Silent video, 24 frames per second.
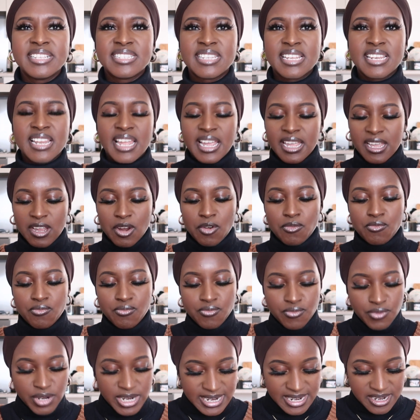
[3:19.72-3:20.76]
is in like a
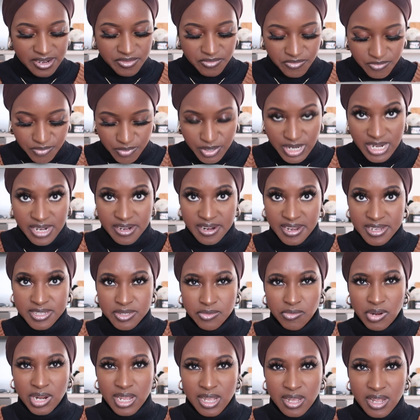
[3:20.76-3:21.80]
really, really nice
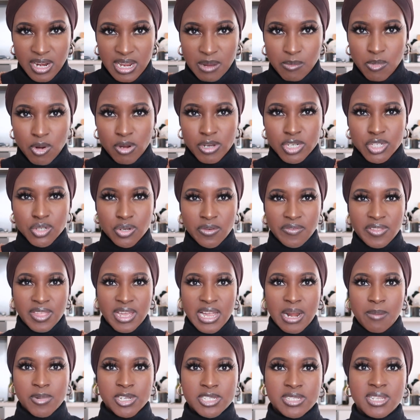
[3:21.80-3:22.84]
green color. I'm not sure if the
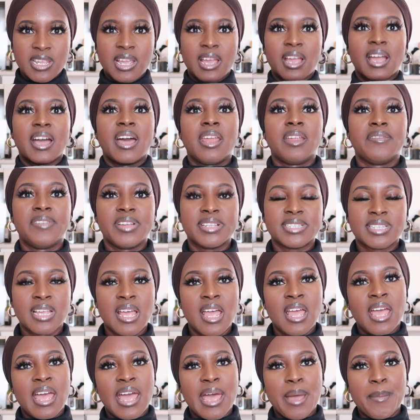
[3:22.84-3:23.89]
camera's yet, it kind of is,
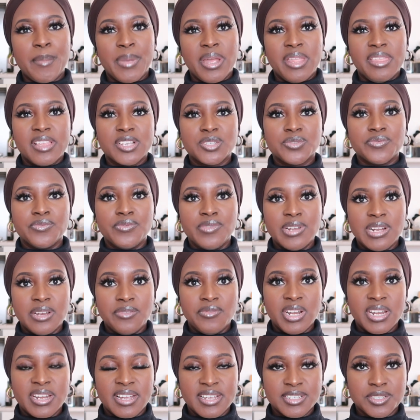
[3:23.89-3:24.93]
in this really,
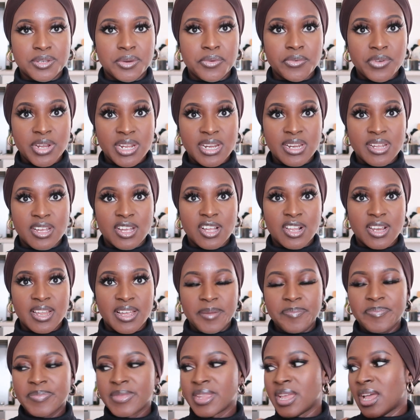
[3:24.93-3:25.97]
really nice green
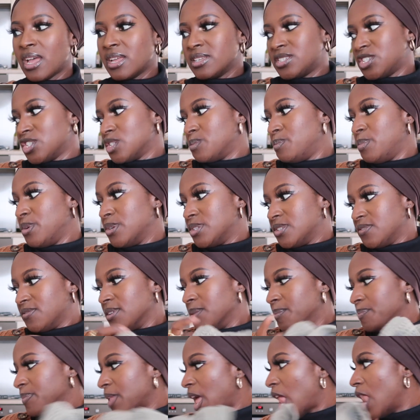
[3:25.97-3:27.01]
color. It's just
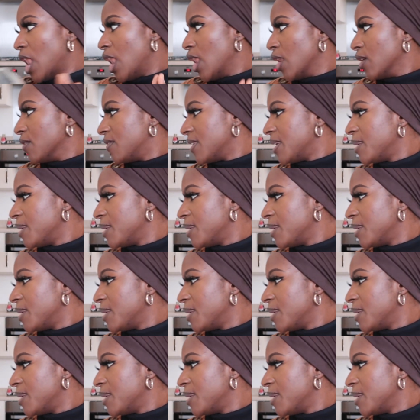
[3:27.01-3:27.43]
beautiful, love